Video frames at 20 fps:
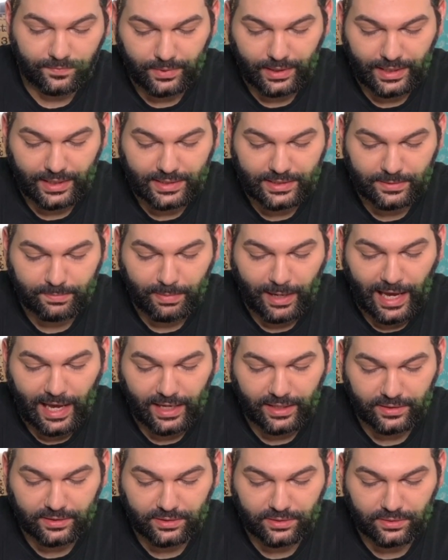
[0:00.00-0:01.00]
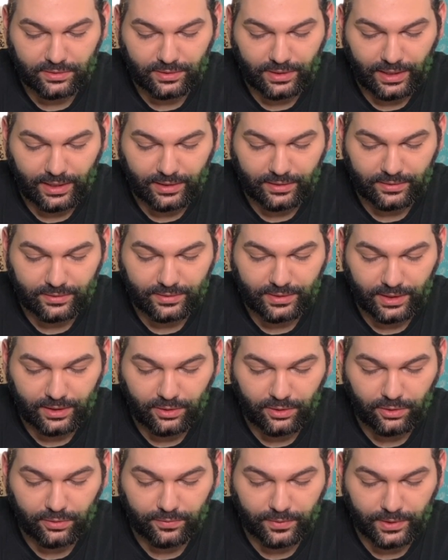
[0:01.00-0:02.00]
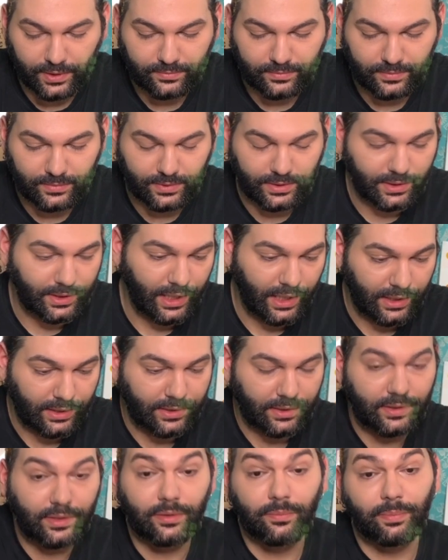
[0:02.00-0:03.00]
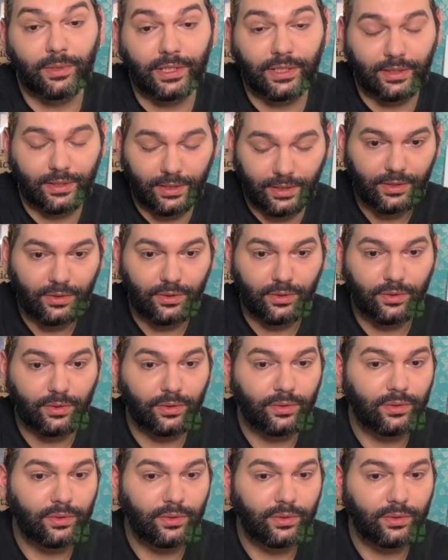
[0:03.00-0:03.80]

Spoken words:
expand and take over the garden completely. You could